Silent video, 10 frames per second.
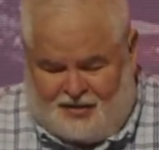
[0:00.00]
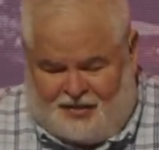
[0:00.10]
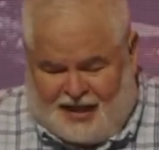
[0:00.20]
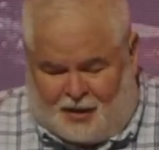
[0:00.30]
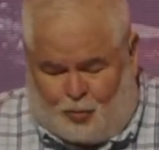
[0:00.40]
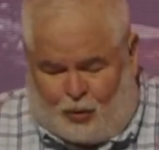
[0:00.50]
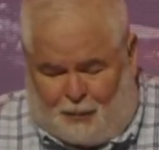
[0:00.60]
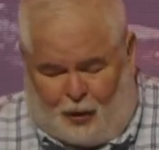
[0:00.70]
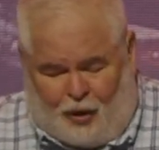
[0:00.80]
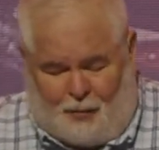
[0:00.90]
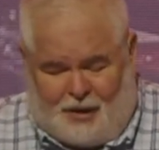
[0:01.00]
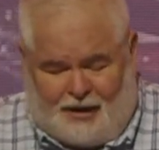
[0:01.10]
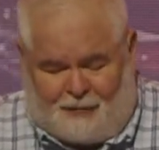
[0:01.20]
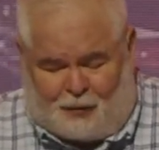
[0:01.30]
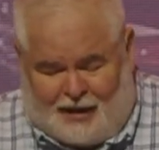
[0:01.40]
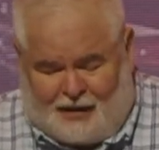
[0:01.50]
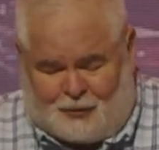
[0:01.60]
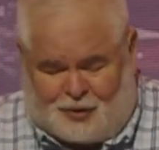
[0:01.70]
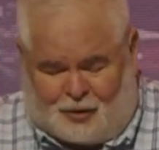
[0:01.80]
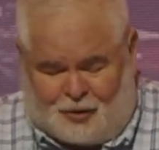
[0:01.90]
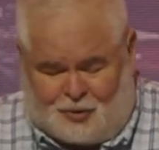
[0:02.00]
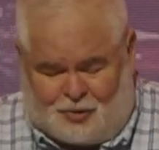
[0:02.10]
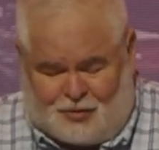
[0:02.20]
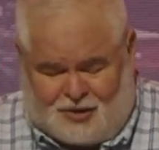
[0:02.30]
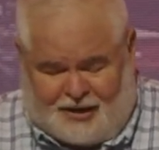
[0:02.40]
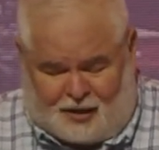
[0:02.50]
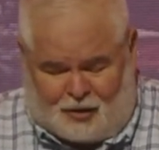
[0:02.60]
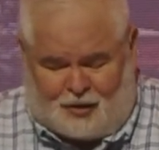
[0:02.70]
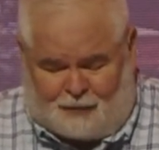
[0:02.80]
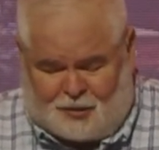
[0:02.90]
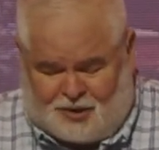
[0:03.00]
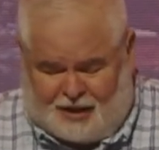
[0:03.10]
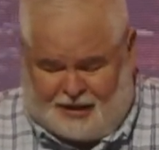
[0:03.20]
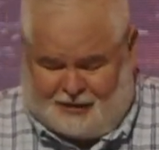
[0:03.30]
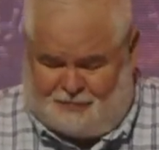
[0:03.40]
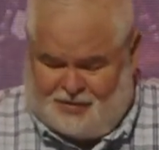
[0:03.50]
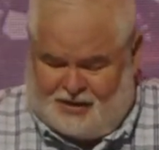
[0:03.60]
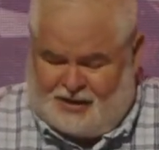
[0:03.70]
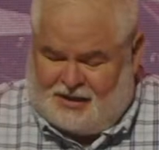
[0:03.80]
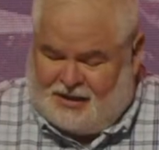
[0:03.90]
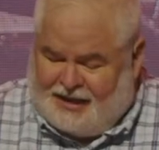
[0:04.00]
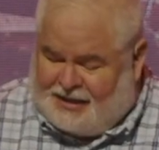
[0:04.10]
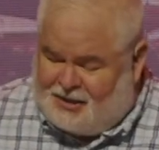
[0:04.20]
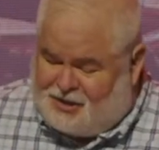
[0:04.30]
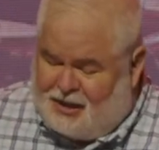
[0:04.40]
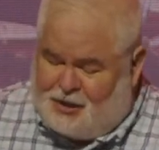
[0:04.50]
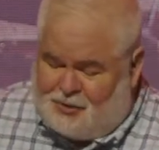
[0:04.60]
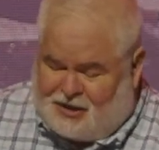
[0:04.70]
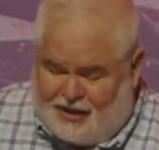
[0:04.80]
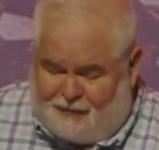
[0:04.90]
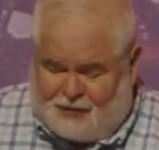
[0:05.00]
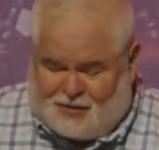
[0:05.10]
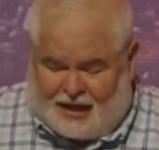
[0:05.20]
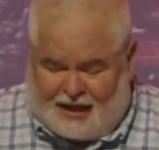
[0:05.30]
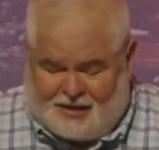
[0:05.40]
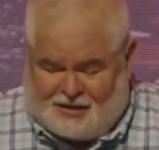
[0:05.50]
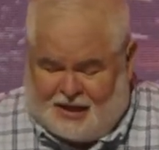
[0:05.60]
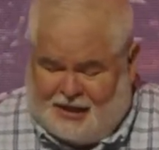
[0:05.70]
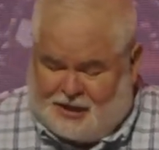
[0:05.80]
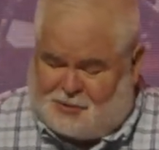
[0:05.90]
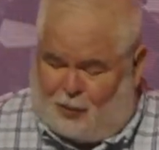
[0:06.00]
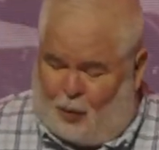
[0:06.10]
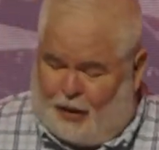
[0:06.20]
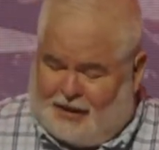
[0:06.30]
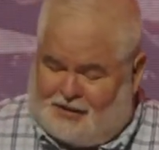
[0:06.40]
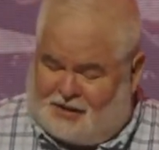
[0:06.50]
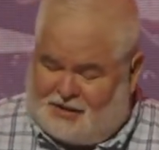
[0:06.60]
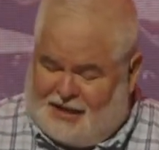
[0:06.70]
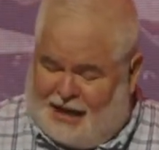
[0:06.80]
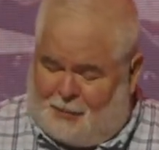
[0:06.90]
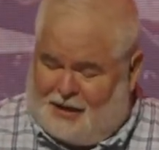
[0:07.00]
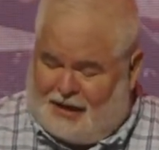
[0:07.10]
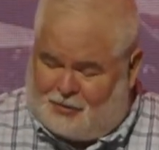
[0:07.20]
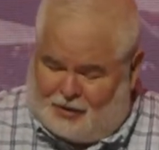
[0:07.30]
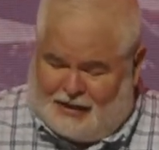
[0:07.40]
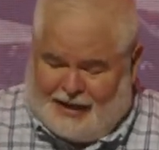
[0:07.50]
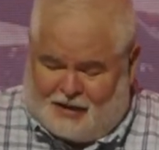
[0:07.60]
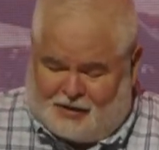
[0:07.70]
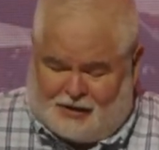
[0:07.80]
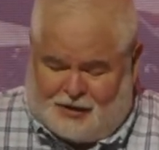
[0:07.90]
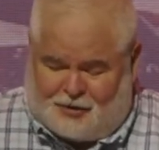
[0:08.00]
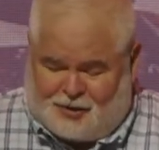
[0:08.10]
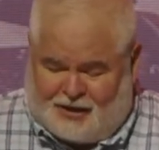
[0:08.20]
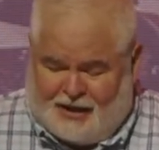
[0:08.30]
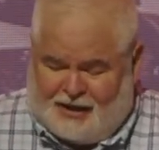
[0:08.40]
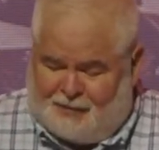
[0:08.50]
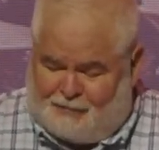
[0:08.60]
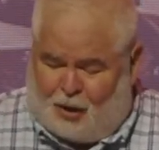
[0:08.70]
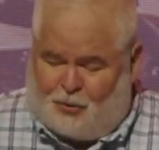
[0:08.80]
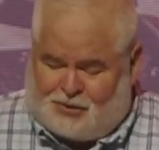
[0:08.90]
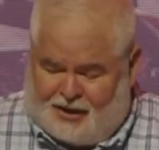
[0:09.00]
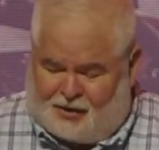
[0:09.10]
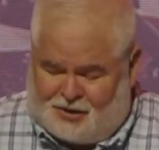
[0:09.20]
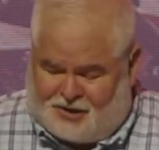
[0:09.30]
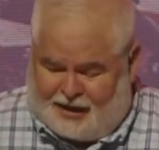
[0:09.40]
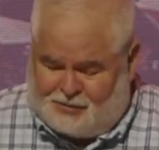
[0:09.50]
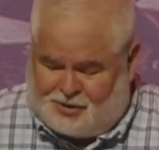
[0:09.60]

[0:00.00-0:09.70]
That a more permanent, forever solution was needed. Look at verse 9. He continues to emphasize his point that the tabernacle layout and liturgy both tell the same